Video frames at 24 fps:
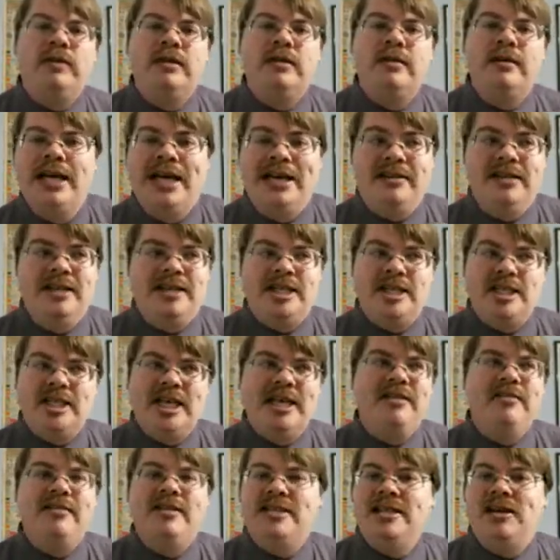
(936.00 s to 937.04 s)
in the
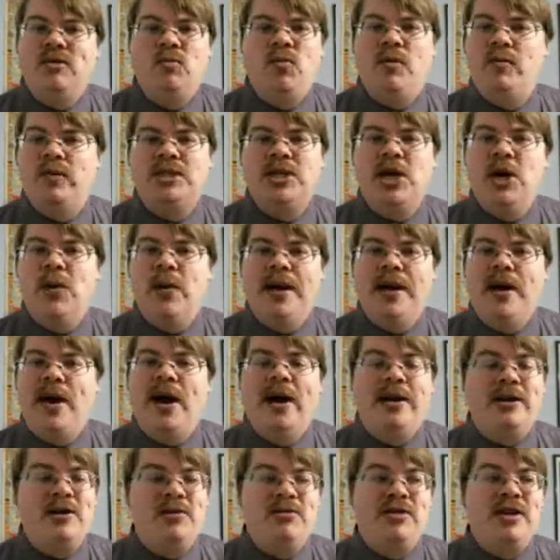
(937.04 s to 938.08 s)
synths and what was going on.
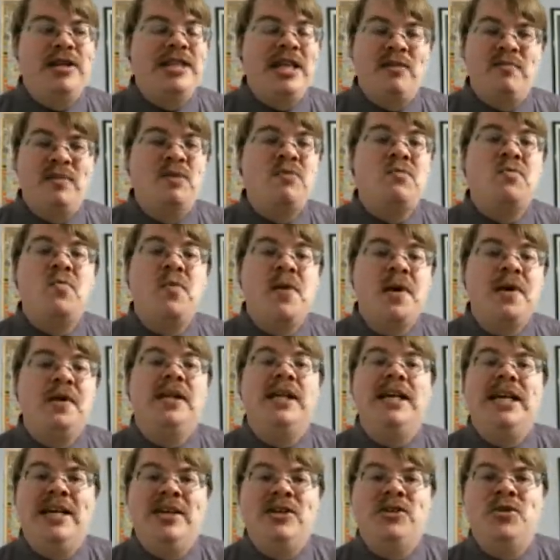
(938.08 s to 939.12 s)
You think they'd be
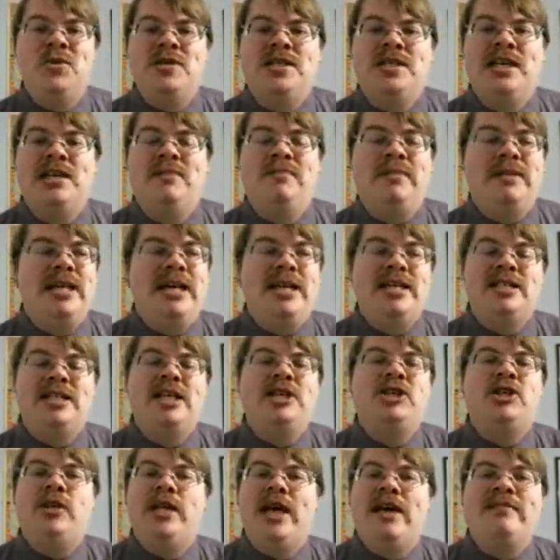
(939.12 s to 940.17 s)
really interested, but they
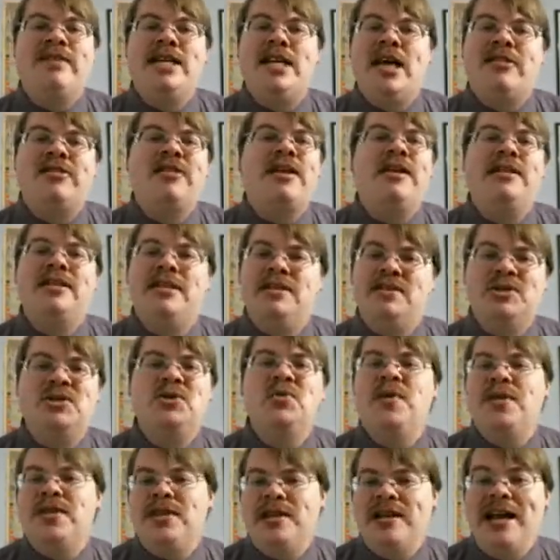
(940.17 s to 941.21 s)
essentially have nothing to do
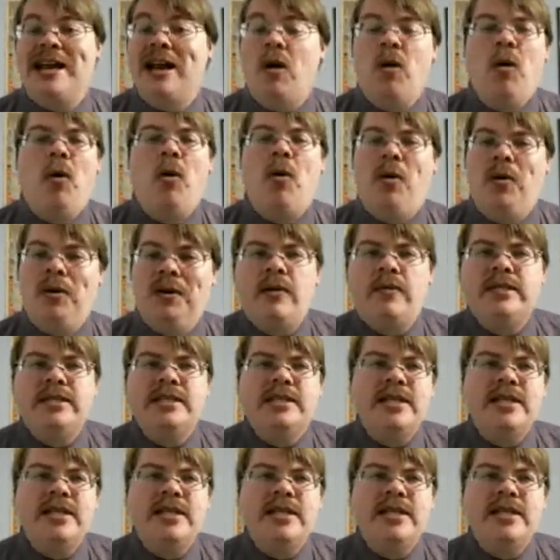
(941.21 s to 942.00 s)
with it at all. It's not